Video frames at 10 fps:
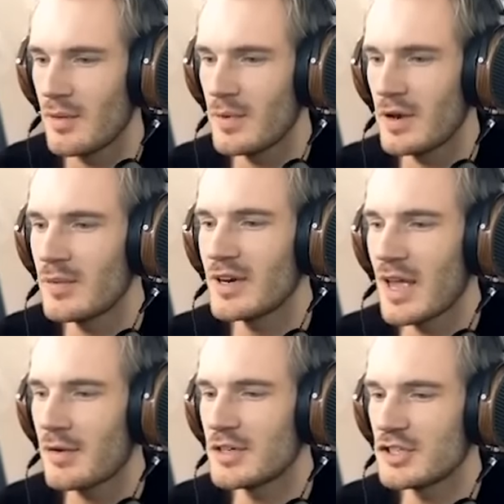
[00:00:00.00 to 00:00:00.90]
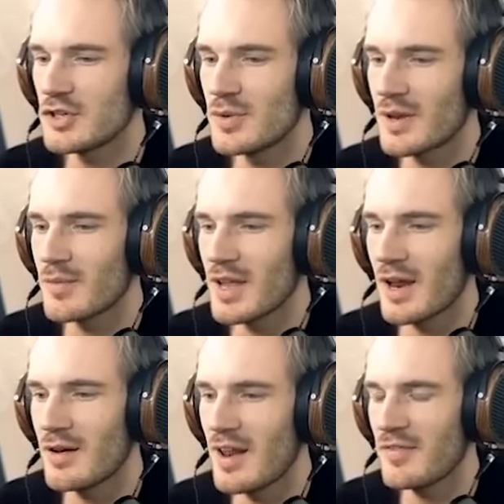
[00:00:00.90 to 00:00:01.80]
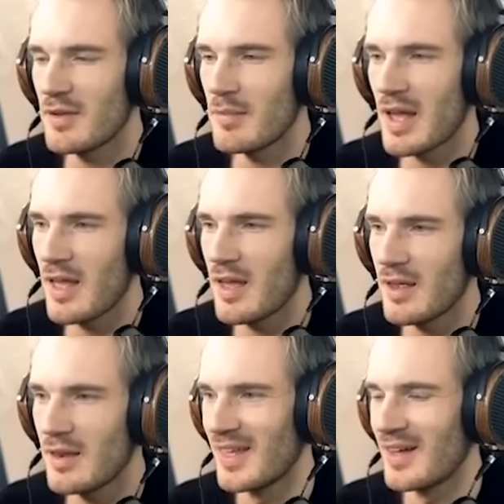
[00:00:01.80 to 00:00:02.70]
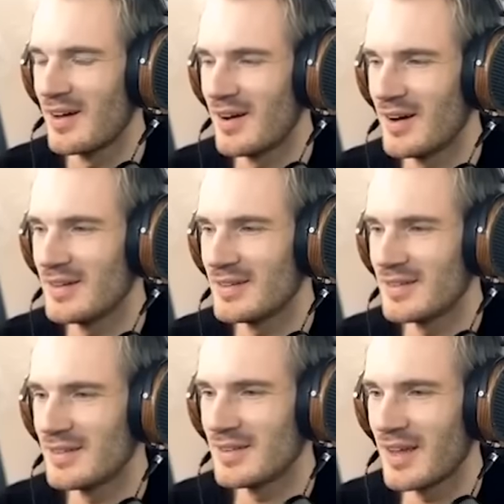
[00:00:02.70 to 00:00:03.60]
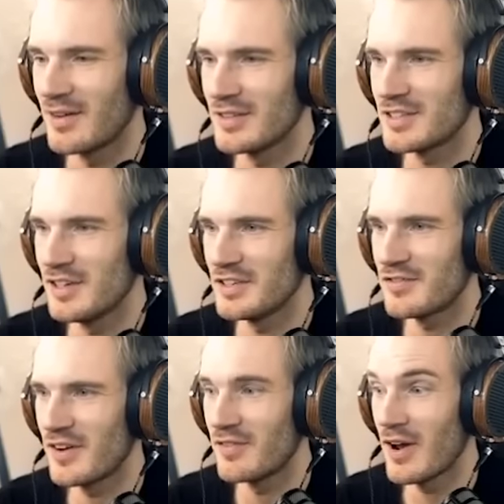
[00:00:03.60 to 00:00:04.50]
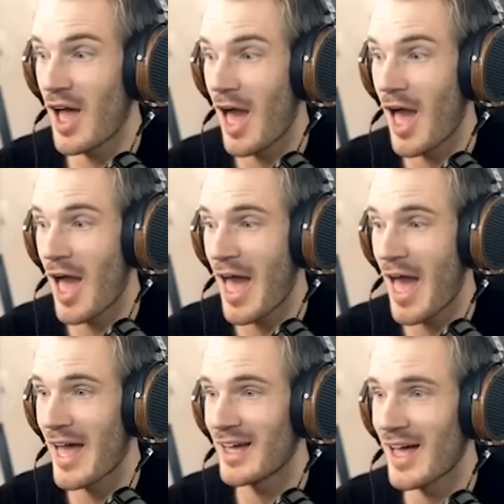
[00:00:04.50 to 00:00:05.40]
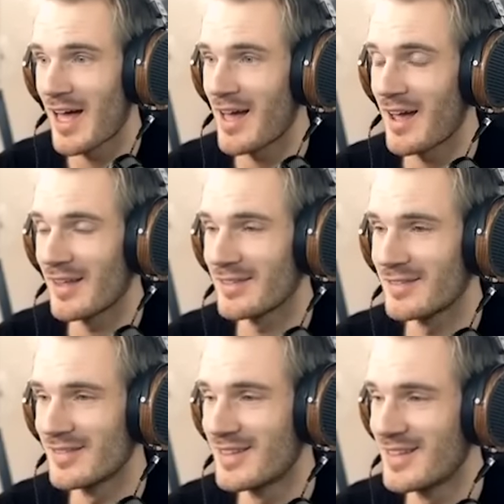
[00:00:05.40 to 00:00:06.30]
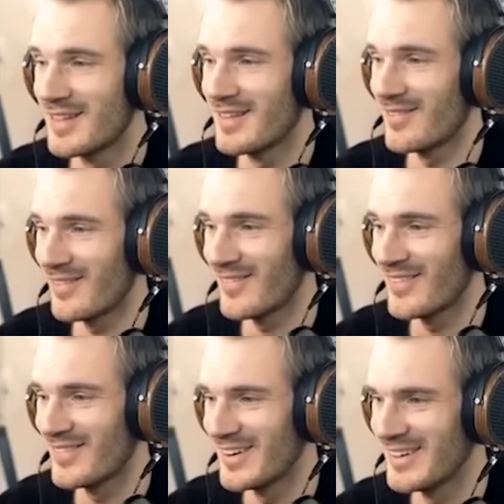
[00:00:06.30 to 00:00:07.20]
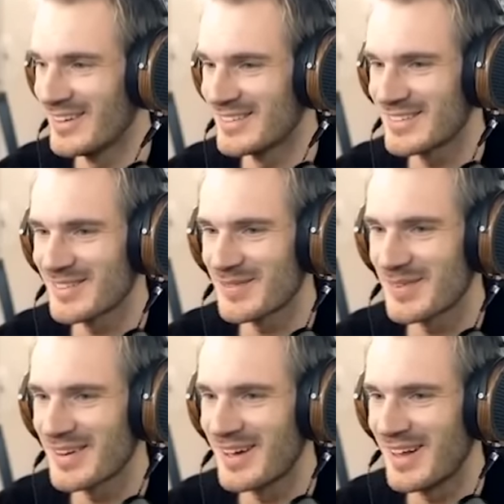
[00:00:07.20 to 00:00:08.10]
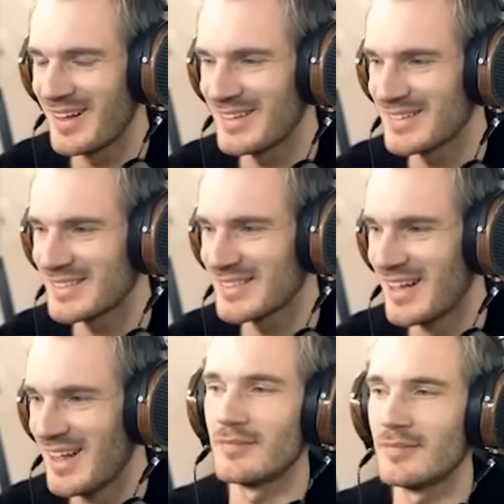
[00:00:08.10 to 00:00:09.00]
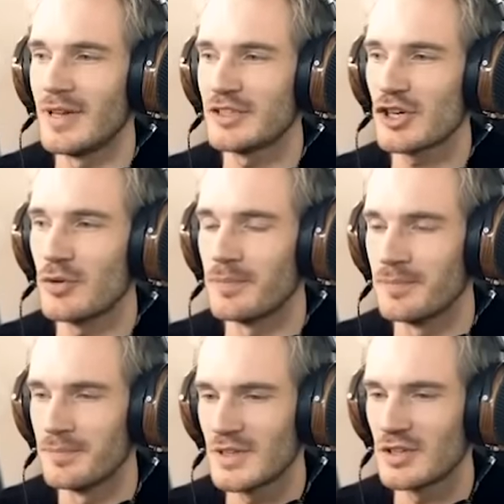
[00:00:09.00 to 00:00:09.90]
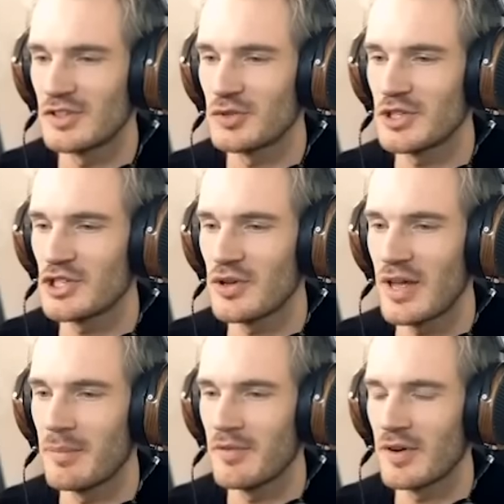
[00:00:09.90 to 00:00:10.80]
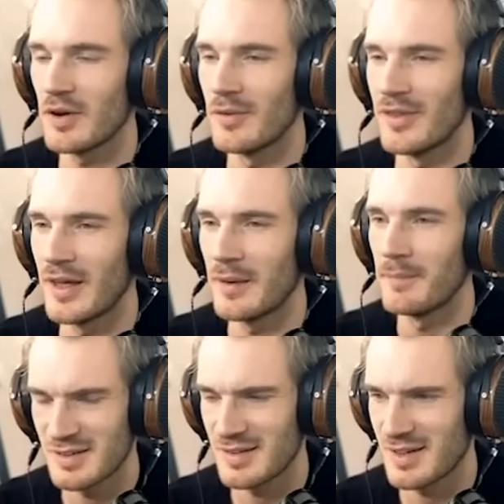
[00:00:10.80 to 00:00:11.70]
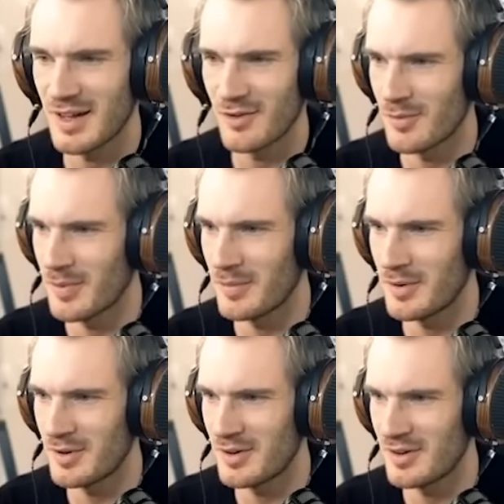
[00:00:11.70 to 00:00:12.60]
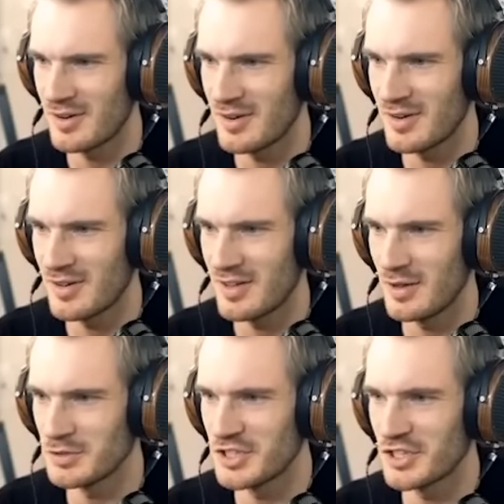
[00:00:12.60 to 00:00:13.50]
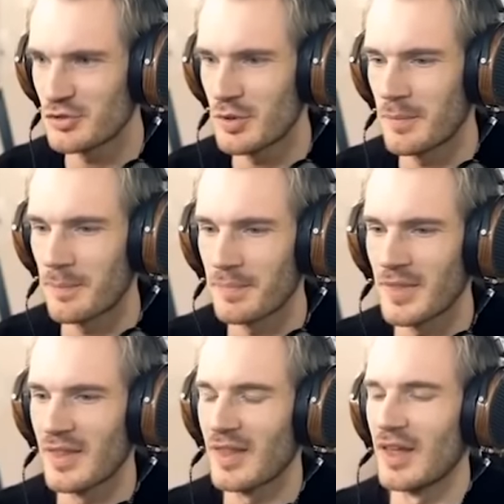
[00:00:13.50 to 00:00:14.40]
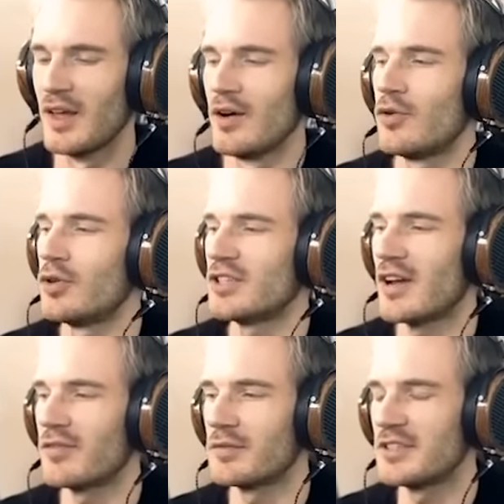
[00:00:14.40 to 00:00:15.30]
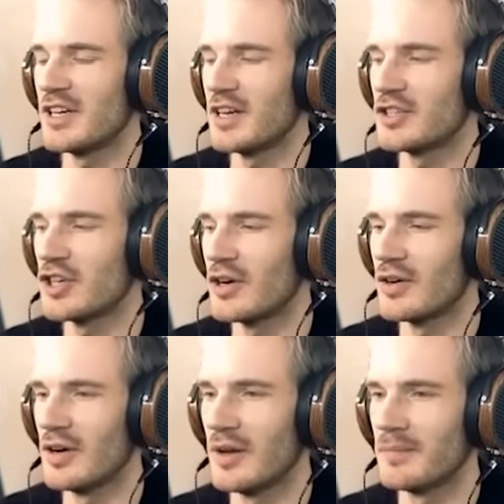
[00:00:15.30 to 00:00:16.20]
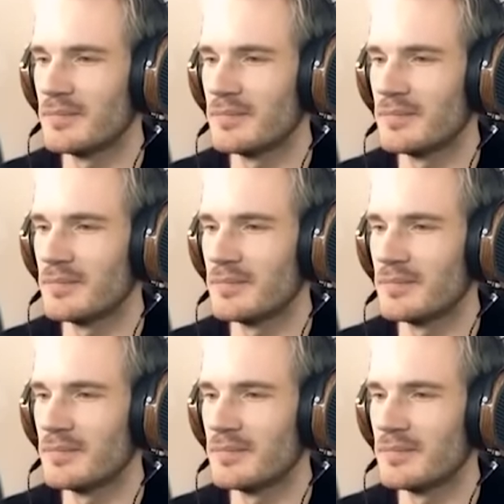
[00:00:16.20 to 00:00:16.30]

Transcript: I wonder what Gary's doing. We kind of left him behind. All right. Gary's least favorite. Ah, yeah, I remember these stupid dolls. Let's go. So I switch to Ib if I go on that. I remember it was this one. Cords hang from the ceiling, tug on it.